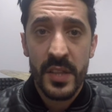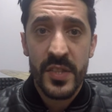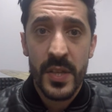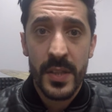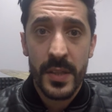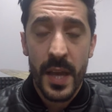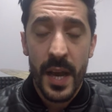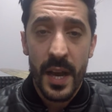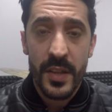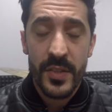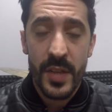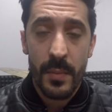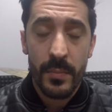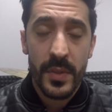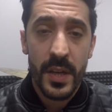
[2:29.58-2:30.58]
that's it
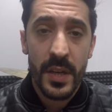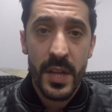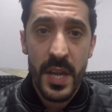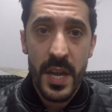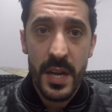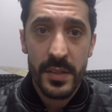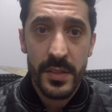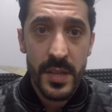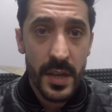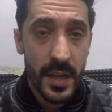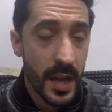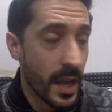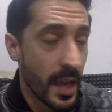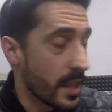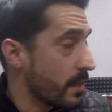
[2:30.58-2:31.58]
guys, I'm done here at the
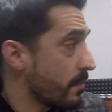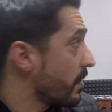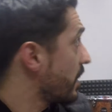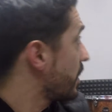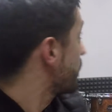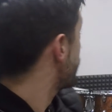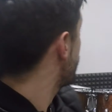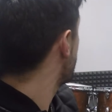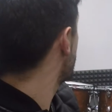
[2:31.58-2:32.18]
academy.